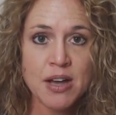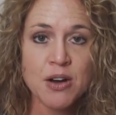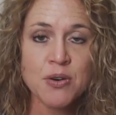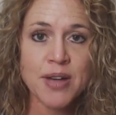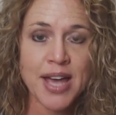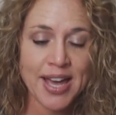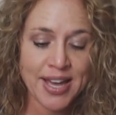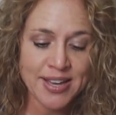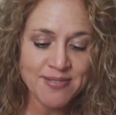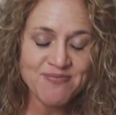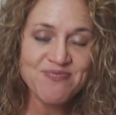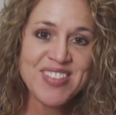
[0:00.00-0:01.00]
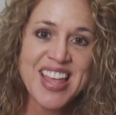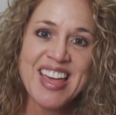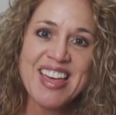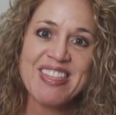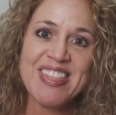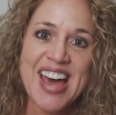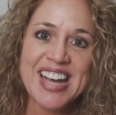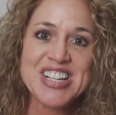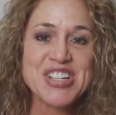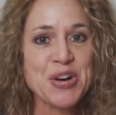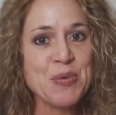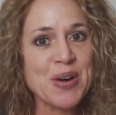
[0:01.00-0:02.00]
Okay, and that
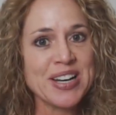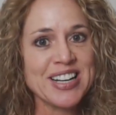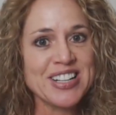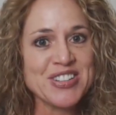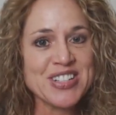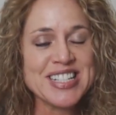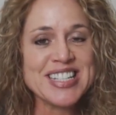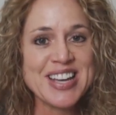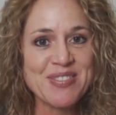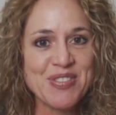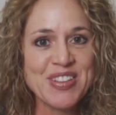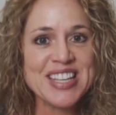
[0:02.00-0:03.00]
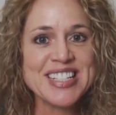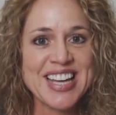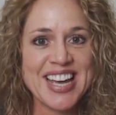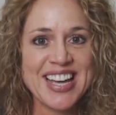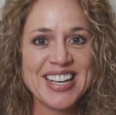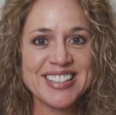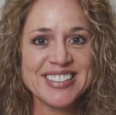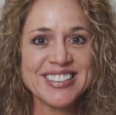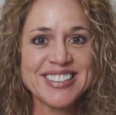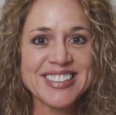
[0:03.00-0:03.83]
is your 100 tip for the day.